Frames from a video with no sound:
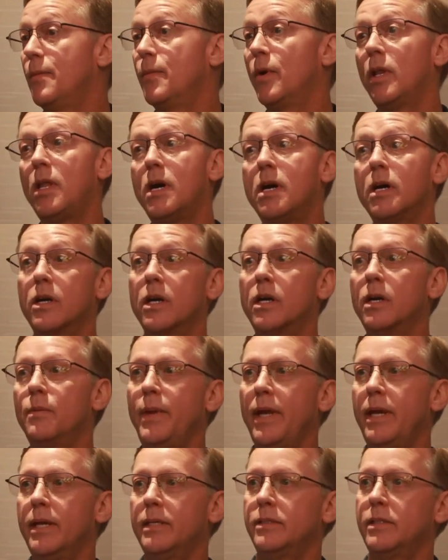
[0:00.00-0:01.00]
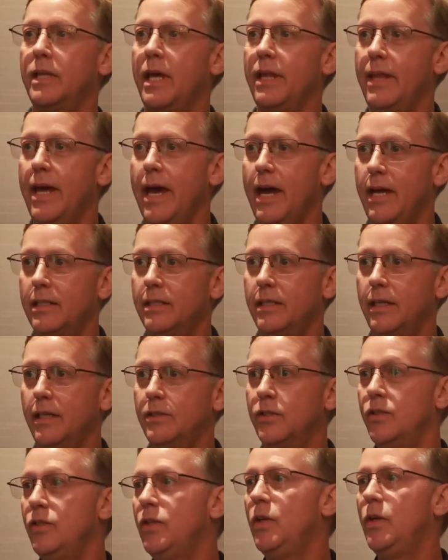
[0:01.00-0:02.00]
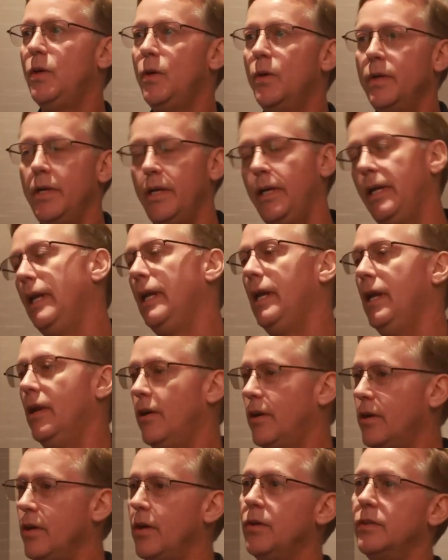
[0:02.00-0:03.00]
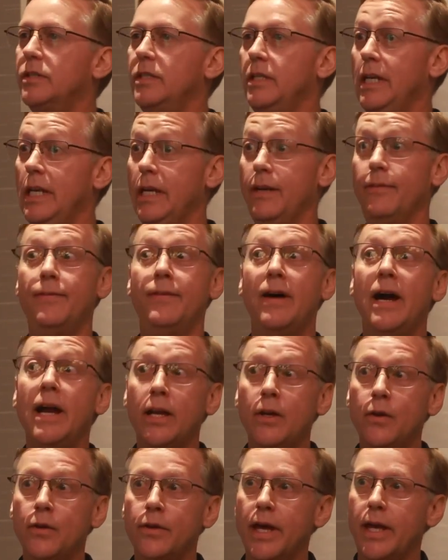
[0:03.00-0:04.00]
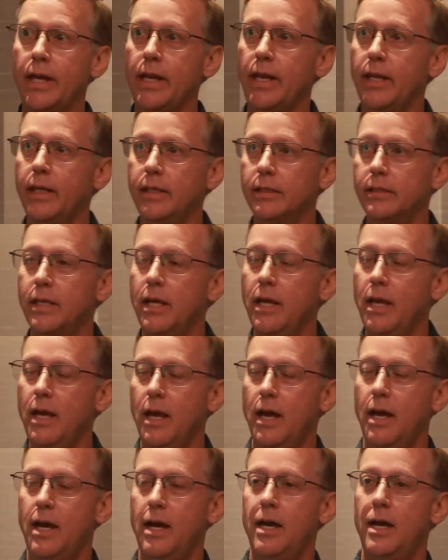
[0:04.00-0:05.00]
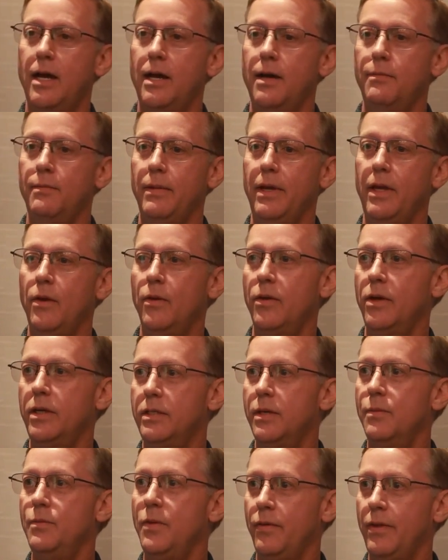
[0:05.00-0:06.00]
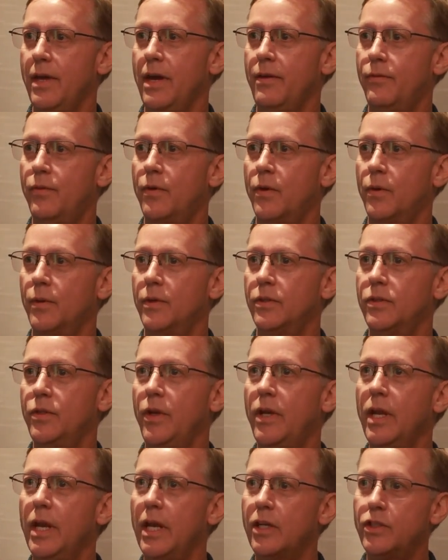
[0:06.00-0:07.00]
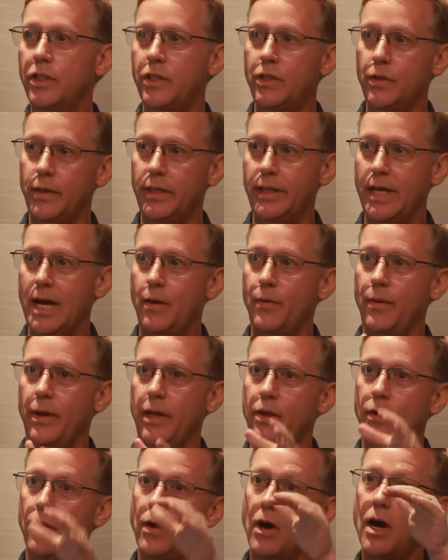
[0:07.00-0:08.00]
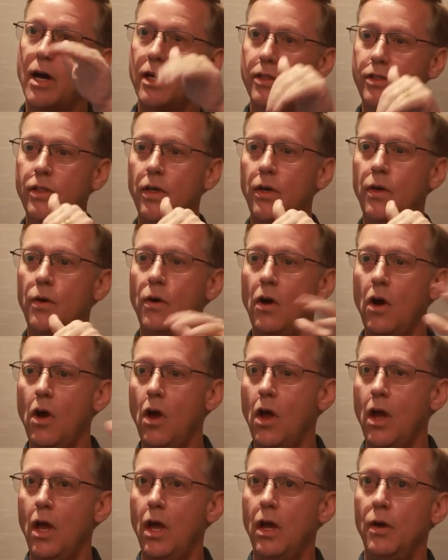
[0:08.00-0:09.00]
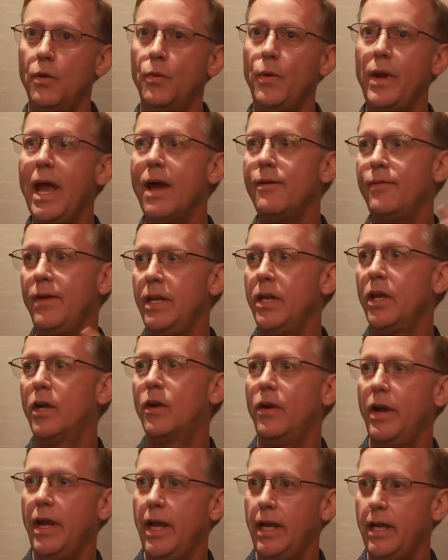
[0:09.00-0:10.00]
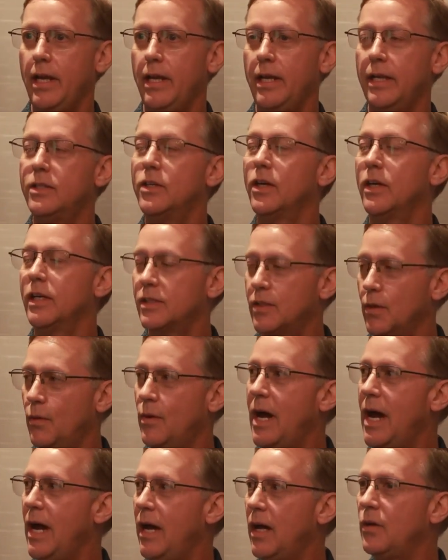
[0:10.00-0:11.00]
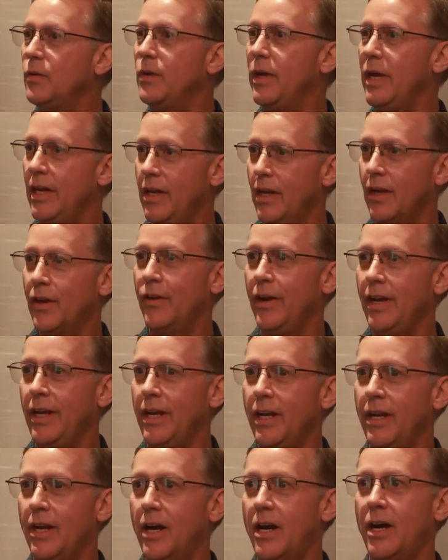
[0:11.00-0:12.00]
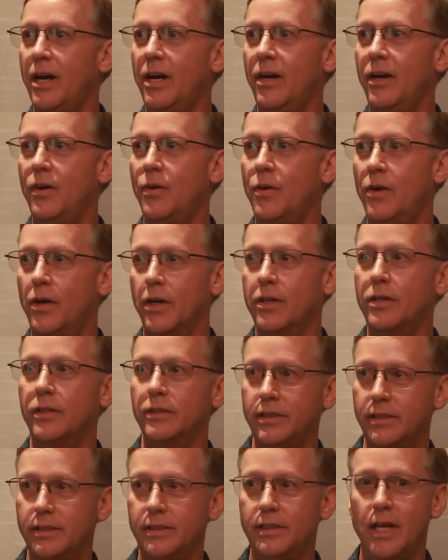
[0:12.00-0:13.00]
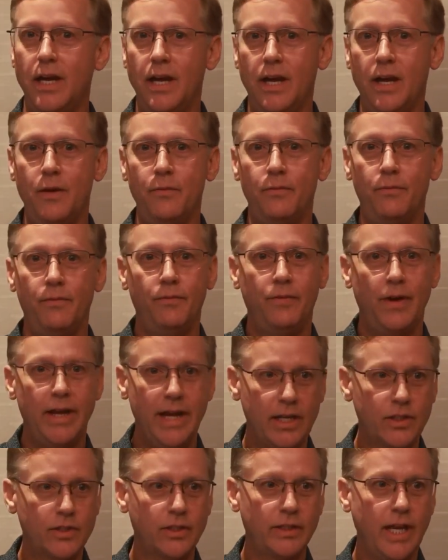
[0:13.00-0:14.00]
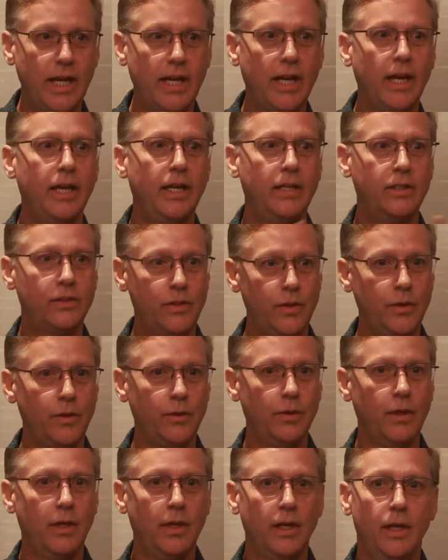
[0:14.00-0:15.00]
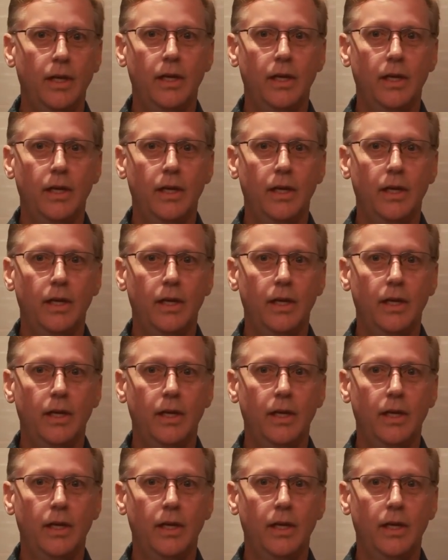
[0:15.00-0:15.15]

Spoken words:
them are longer because that is new and you need to introduce, you need to find who that is in order to move that forward. So you can actually do it that way. We have integrated, it took us a while, we integrated our Oracle's financial data into